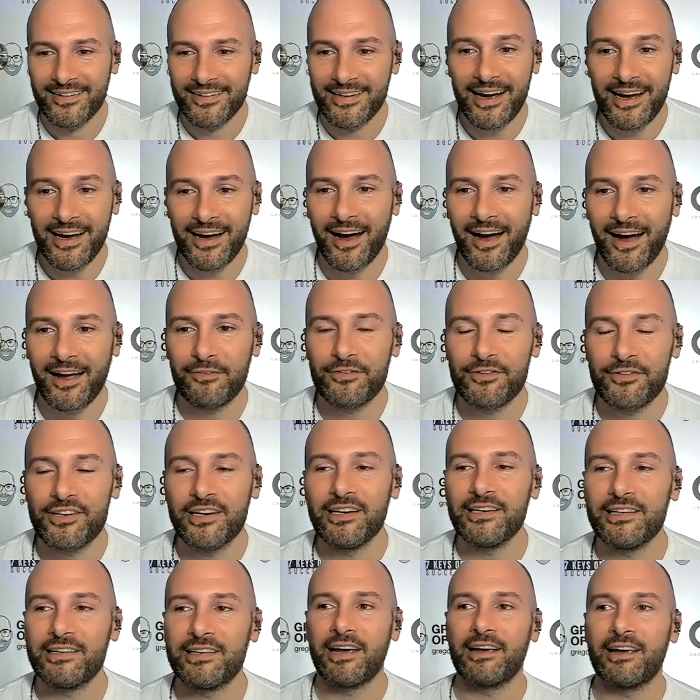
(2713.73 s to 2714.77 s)
yeah. I have
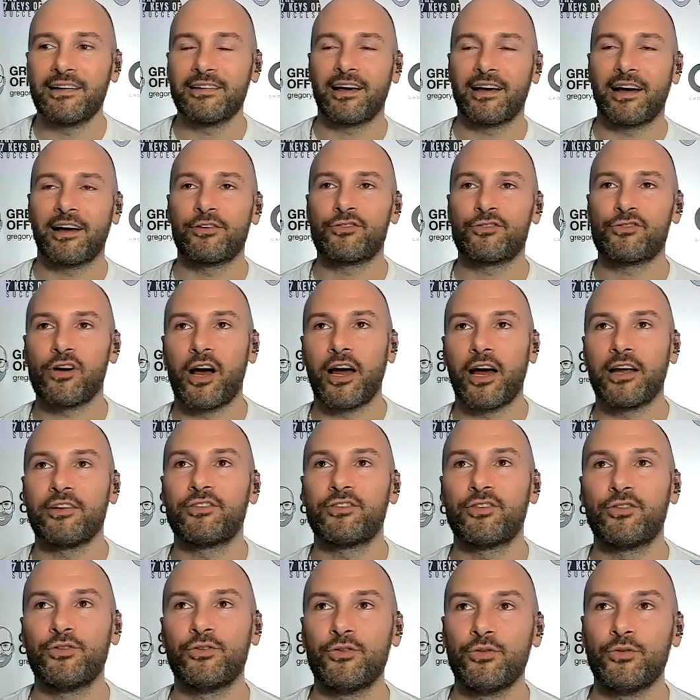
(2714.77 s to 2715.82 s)
shitty days. I try
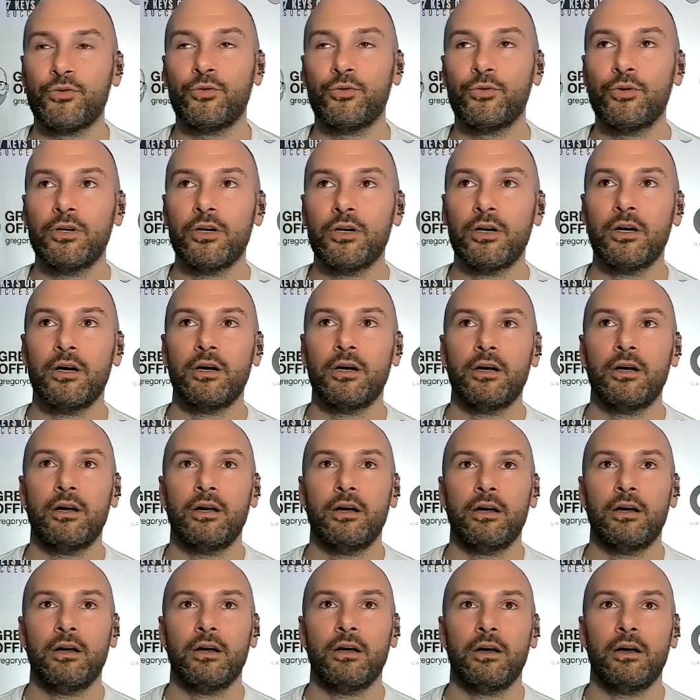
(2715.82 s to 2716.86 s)
to,
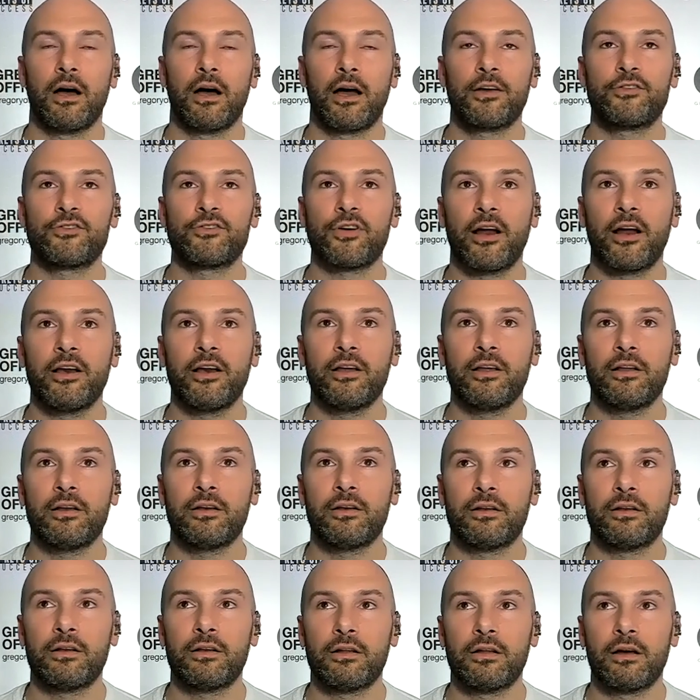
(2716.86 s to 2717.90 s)
I try to
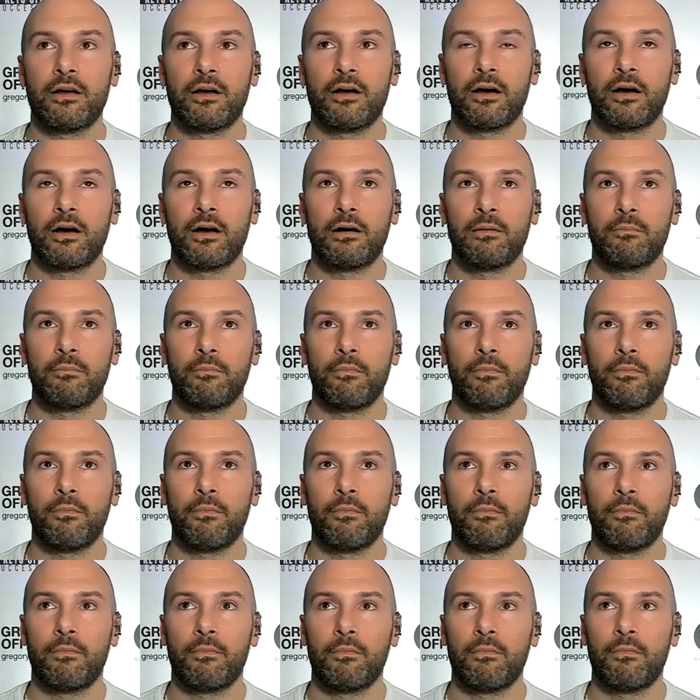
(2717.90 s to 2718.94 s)
um,
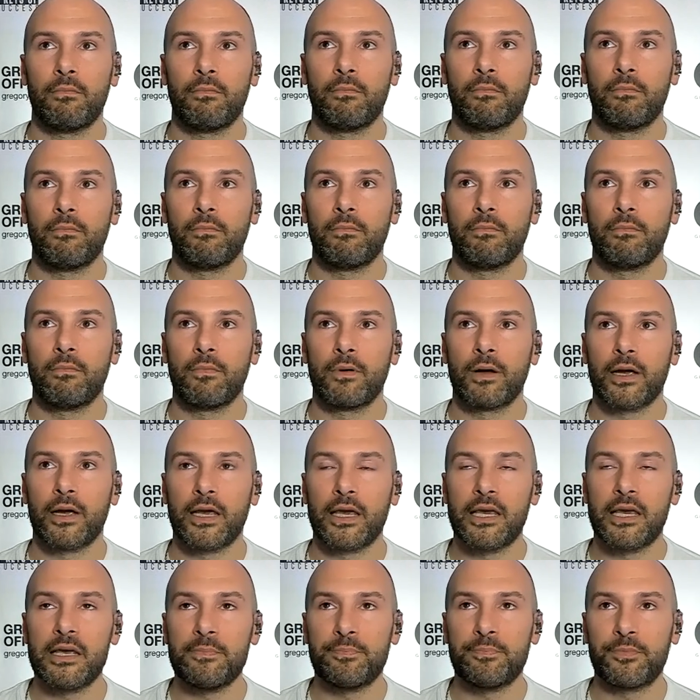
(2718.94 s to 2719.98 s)

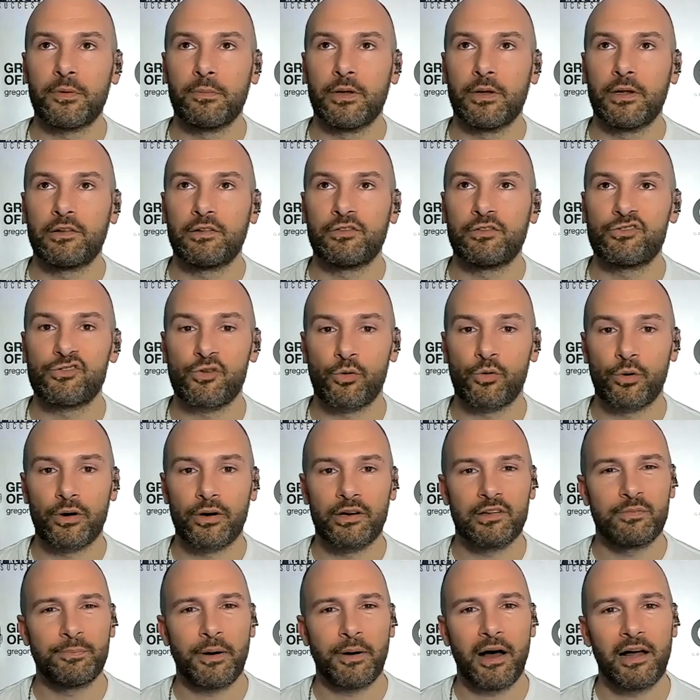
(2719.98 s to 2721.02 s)
keep them as short
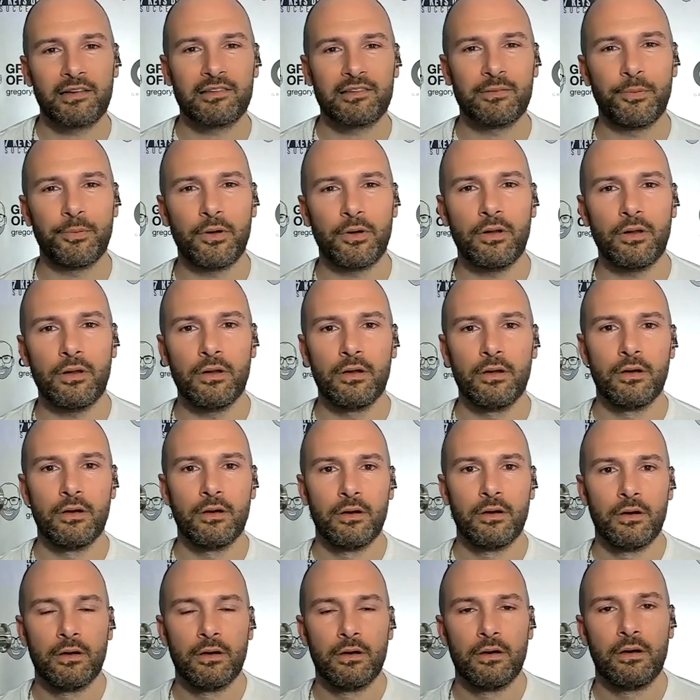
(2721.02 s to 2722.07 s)
as possible.
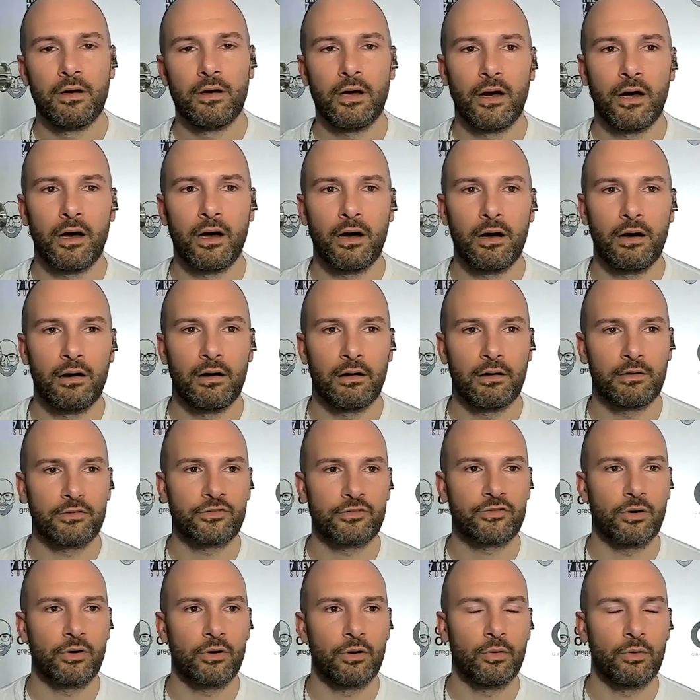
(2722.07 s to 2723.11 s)
Uh,
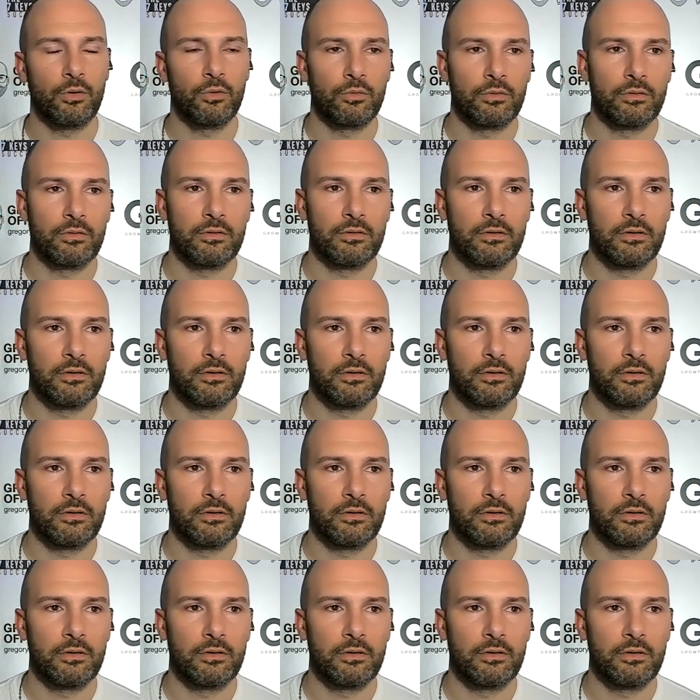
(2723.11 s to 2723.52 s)
so